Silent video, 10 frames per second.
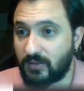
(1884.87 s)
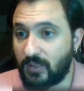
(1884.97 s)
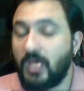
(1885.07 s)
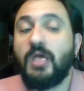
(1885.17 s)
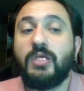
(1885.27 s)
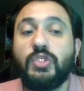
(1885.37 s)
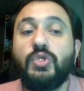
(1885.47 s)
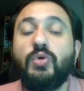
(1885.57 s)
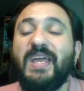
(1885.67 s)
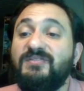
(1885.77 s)
you have
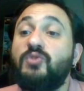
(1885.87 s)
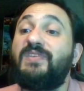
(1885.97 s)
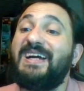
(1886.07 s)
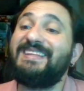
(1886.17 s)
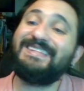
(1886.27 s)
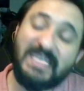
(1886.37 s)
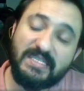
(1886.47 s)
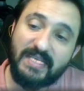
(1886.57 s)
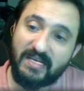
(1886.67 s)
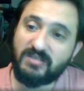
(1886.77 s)
to find this
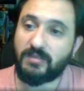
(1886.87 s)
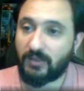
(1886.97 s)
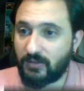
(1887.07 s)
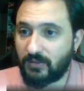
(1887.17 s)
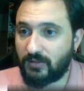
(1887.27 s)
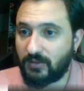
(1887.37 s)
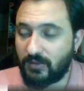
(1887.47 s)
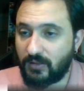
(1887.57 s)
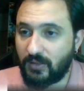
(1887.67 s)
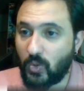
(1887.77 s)
answer
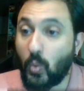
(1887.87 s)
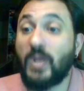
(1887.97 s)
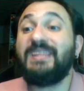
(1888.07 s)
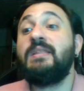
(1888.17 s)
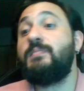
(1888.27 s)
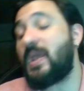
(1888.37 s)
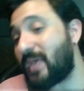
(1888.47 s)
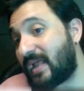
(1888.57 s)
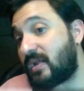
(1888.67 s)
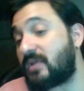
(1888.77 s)
within maybe
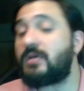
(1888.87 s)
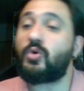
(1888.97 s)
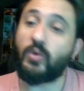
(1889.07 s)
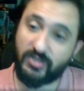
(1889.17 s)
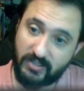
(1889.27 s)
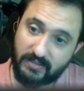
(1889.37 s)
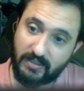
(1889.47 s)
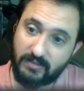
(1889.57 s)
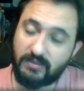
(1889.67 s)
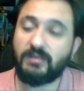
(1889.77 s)
another question's
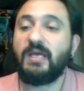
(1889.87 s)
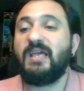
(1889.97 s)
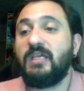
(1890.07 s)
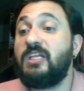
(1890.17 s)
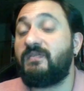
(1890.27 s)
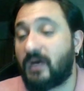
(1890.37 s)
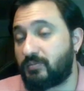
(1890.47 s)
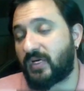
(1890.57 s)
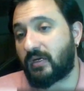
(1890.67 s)
answer in one paragraph.